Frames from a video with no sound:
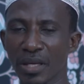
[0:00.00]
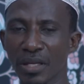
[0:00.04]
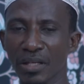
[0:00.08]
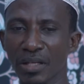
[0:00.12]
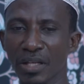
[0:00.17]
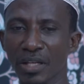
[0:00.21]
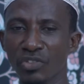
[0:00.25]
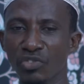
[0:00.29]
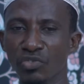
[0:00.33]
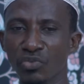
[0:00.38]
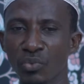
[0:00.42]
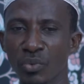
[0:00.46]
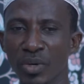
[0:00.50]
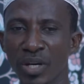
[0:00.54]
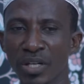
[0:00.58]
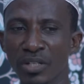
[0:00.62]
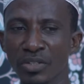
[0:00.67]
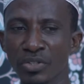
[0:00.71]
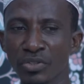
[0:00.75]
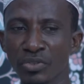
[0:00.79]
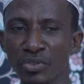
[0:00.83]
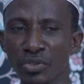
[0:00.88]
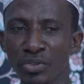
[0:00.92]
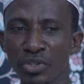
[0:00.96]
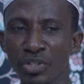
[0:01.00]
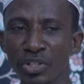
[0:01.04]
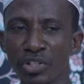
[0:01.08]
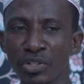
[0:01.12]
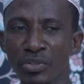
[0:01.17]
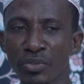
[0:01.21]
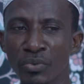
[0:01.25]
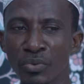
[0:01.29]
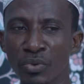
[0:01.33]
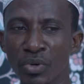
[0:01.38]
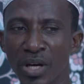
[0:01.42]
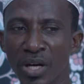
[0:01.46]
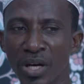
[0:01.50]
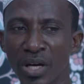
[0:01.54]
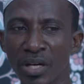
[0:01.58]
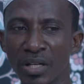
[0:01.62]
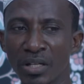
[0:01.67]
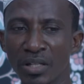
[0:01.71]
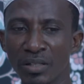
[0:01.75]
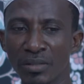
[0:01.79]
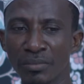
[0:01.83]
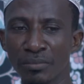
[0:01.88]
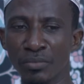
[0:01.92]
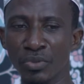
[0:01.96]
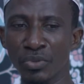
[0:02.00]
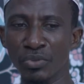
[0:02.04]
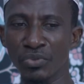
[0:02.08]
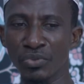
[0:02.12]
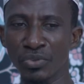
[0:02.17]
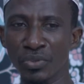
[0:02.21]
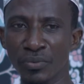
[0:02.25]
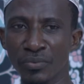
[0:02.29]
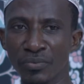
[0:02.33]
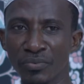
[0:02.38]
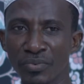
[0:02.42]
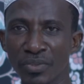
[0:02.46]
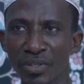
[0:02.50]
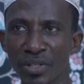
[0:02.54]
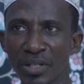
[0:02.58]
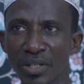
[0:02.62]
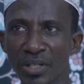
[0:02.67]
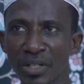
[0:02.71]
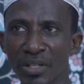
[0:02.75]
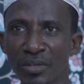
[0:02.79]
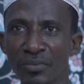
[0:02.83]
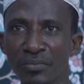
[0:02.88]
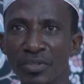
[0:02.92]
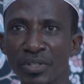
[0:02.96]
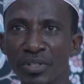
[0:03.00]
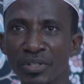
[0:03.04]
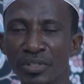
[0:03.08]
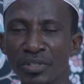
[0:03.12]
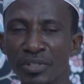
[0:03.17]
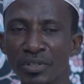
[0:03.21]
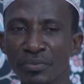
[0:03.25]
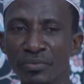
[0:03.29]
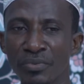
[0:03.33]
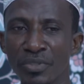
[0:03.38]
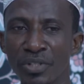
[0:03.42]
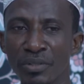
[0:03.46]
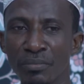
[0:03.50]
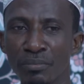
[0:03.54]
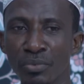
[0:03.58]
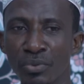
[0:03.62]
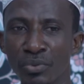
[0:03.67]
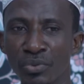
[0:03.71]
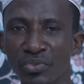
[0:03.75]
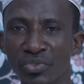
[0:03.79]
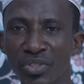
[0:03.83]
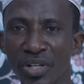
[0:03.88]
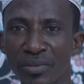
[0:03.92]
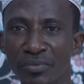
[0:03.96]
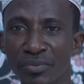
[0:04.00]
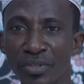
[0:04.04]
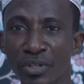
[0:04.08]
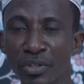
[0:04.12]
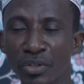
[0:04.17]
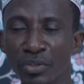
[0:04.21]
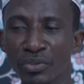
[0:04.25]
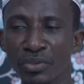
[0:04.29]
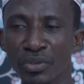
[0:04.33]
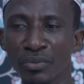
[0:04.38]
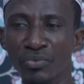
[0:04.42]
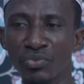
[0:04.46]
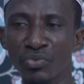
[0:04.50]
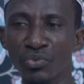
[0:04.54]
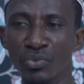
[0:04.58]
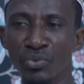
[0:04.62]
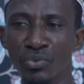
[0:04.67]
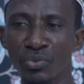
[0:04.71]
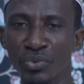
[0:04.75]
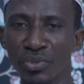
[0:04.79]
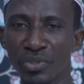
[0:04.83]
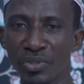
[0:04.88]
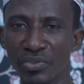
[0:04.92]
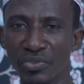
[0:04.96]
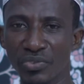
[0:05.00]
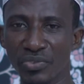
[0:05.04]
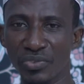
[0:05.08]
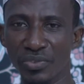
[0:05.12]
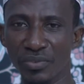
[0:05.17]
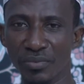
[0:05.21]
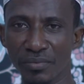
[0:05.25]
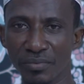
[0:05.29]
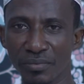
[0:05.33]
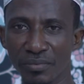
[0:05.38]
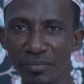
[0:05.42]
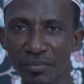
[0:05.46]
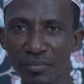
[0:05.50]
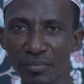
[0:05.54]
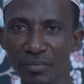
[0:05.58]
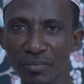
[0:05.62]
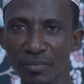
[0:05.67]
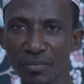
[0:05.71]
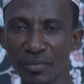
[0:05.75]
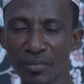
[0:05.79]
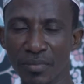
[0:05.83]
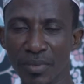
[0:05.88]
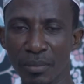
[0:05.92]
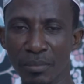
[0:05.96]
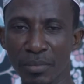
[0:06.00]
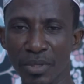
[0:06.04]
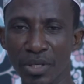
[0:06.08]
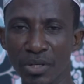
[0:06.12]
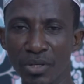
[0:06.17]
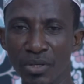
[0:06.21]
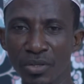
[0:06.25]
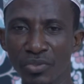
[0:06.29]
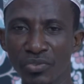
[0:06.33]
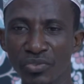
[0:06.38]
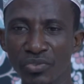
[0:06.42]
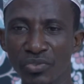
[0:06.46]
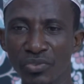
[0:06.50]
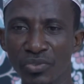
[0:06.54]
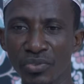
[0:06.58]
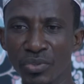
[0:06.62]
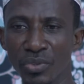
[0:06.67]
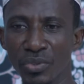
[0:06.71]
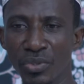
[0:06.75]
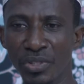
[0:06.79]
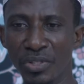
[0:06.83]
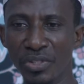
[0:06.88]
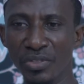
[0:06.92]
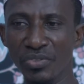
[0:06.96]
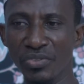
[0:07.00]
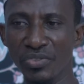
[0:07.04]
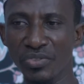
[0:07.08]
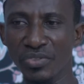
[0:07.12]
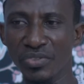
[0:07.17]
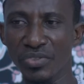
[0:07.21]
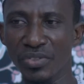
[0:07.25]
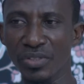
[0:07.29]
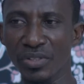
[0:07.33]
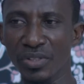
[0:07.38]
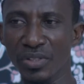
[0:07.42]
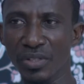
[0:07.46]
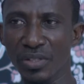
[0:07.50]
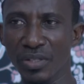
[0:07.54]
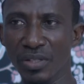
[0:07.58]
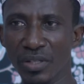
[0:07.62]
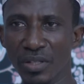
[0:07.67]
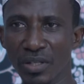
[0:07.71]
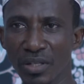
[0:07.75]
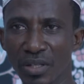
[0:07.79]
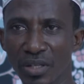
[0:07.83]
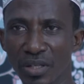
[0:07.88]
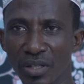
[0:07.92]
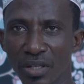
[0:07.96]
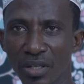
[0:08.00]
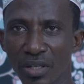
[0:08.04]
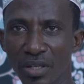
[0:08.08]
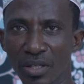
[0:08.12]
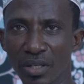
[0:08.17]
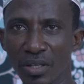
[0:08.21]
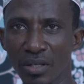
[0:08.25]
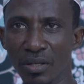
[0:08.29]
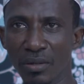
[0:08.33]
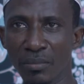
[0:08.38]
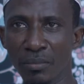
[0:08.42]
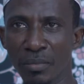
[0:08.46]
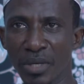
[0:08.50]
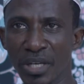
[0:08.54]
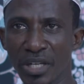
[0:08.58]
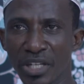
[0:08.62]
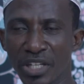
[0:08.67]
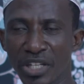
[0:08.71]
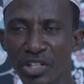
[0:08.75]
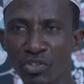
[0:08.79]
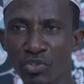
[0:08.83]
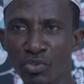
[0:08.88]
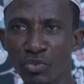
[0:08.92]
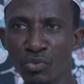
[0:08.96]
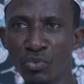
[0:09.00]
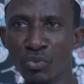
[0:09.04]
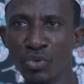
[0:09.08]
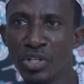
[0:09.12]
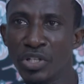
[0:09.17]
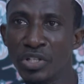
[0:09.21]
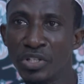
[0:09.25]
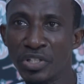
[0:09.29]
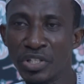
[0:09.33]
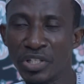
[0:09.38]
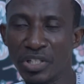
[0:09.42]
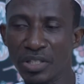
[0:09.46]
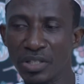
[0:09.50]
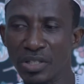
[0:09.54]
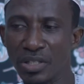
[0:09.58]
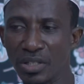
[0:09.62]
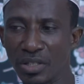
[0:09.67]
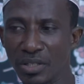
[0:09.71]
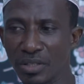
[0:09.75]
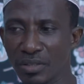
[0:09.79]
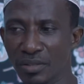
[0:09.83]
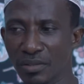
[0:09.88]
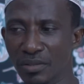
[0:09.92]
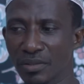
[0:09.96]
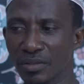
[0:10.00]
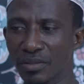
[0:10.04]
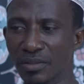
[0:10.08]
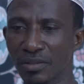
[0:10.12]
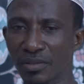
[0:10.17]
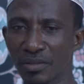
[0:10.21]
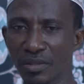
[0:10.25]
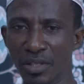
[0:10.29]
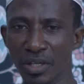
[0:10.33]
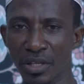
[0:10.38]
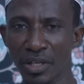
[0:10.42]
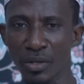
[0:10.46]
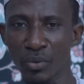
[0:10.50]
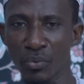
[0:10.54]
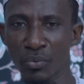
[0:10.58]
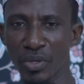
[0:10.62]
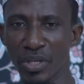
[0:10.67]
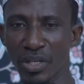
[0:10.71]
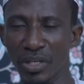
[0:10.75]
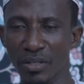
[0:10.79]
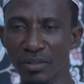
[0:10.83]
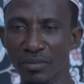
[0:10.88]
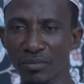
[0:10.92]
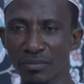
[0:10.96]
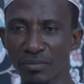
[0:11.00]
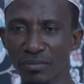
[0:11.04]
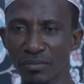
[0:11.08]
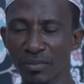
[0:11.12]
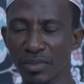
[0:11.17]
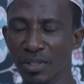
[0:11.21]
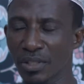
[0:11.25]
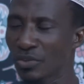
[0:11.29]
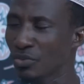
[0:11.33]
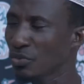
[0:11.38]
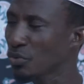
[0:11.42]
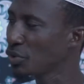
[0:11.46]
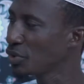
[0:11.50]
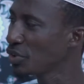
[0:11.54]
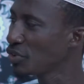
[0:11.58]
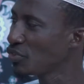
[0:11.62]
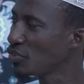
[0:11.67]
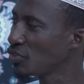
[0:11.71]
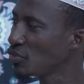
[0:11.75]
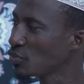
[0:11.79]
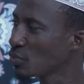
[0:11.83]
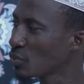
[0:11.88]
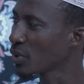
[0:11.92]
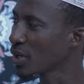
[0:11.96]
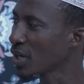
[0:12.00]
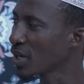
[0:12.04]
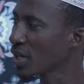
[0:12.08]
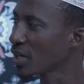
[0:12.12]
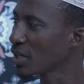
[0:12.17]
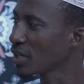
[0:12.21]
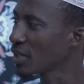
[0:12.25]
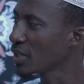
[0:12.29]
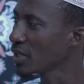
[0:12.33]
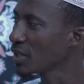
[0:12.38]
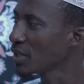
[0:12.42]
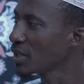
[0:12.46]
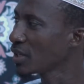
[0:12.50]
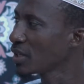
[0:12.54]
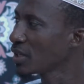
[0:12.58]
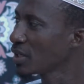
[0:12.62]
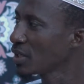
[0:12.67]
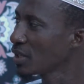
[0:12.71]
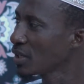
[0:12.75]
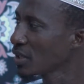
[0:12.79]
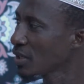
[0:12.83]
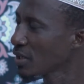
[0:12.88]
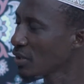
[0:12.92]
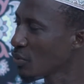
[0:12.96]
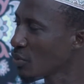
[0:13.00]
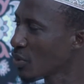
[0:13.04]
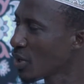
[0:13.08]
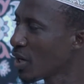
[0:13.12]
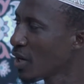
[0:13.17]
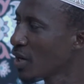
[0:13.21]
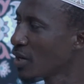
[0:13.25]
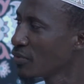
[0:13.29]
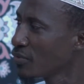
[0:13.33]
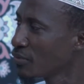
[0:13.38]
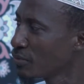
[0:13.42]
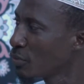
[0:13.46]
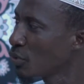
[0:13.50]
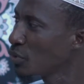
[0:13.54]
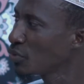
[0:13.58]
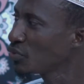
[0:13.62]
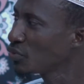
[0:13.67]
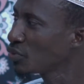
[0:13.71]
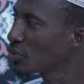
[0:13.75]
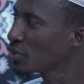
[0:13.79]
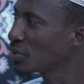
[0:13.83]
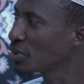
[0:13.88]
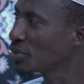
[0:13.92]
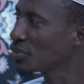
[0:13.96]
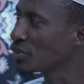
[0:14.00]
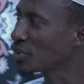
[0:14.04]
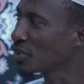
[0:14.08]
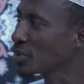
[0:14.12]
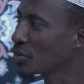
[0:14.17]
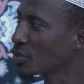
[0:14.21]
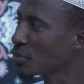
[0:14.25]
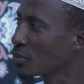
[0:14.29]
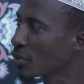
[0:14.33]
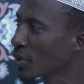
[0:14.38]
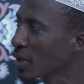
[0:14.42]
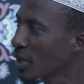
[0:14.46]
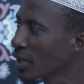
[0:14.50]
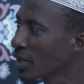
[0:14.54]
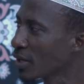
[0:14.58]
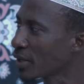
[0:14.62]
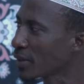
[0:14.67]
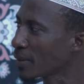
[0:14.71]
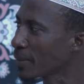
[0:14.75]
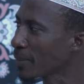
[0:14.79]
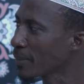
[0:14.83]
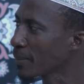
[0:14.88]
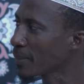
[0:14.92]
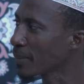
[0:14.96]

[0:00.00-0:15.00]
And that's why not only the Quran, most of heavenly revealed books have a lot of stories. Because stories make it look real in a way. So this why you have more stories in the Quran.